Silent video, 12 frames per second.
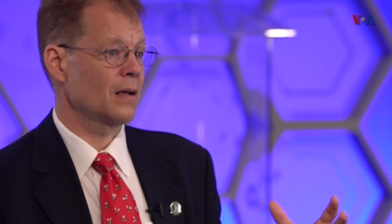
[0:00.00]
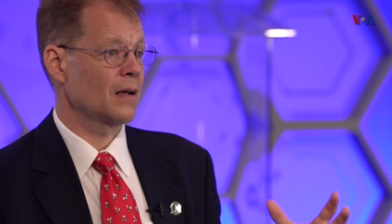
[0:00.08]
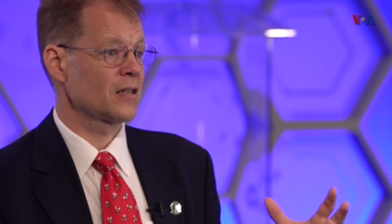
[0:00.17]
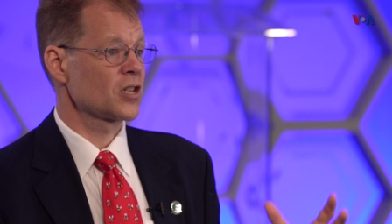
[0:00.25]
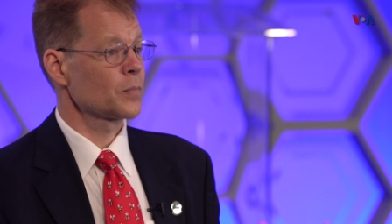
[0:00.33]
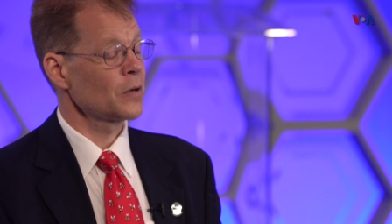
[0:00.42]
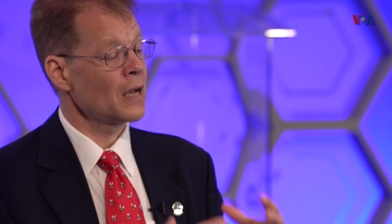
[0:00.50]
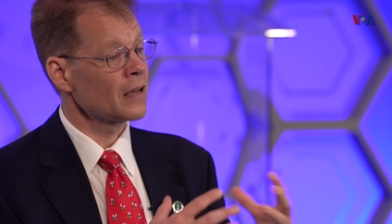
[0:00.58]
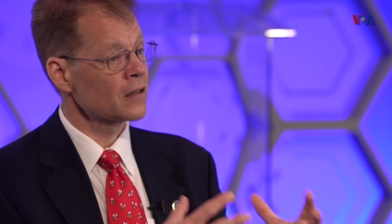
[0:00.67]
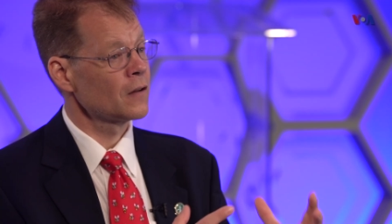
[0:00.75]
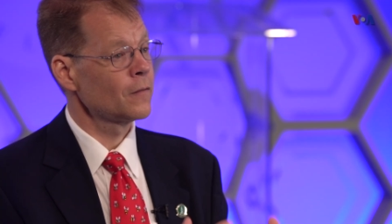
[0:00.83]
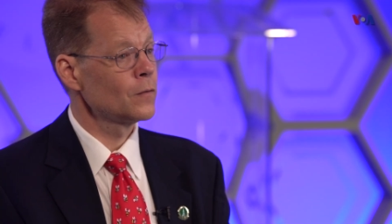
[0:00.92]
a, a
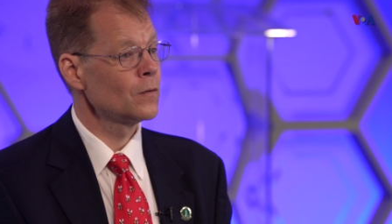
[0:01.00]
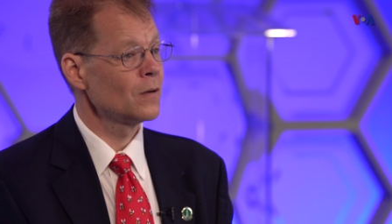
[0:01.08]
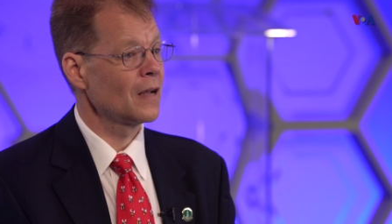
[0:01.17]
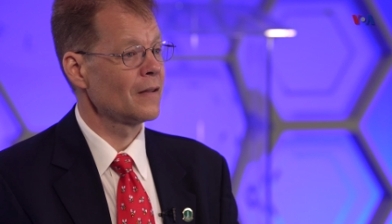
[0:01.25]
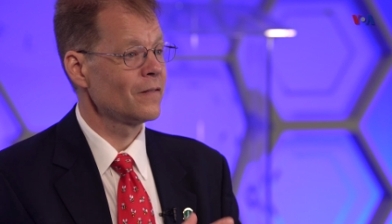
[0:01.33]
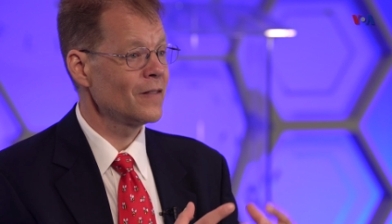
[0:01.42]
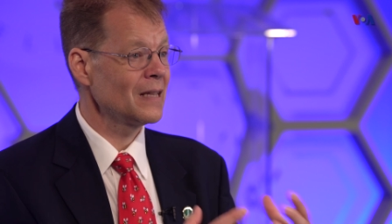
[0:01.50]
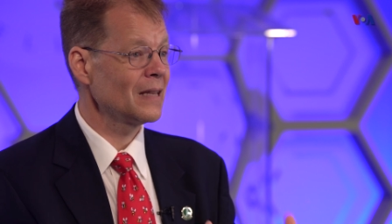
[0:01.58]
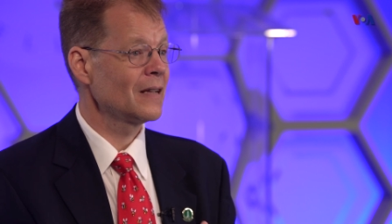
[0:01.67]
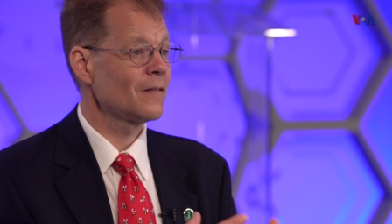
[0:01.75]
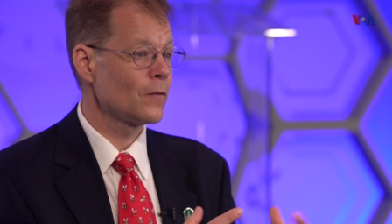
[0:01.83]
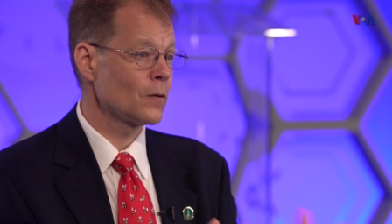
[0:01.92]
Sprachgefühl, a
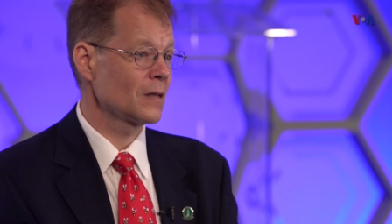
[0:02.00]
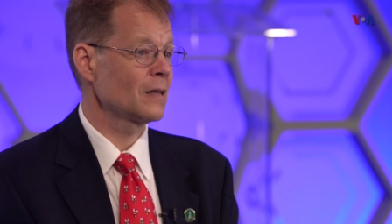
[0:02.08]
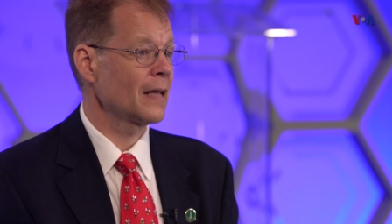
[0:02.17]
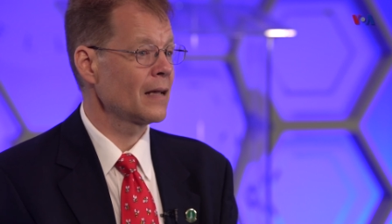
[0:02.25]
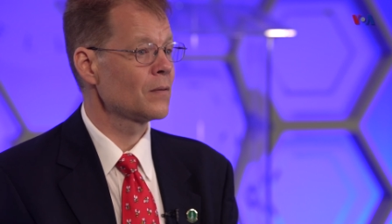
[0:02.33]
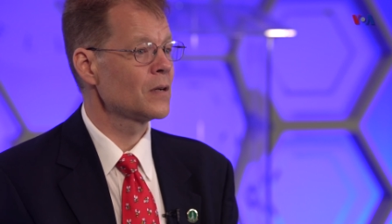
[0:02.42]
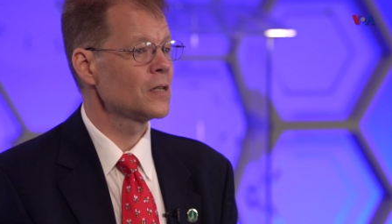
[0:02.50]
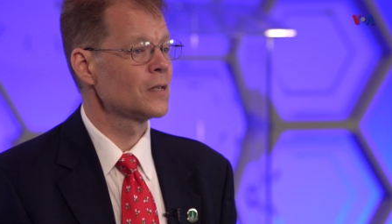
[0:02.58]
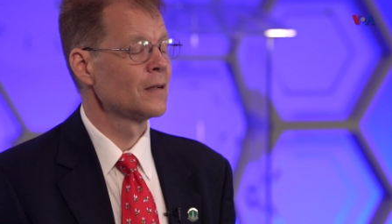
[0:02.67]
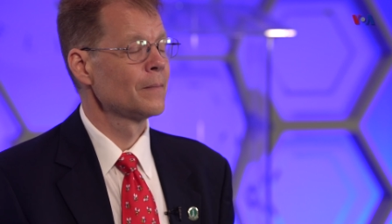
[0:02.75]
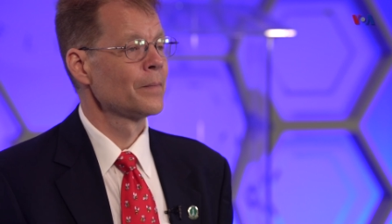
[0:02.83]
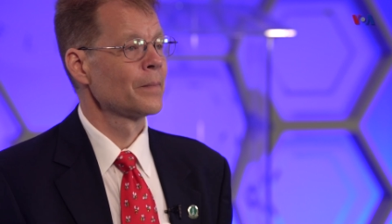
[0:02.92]
feeling for the language